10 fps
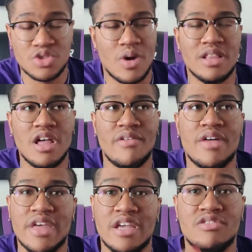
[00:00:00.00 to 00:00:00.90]
So I love
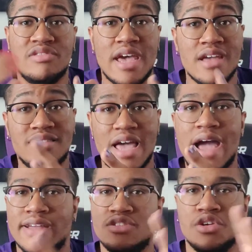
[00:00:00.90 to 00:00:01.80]
how they can take
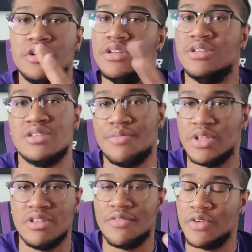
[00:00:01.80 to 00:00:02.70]
that and turn it into
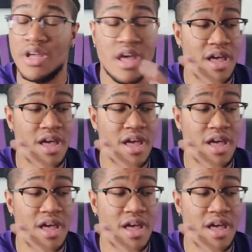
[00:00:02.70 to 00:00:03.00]
something different.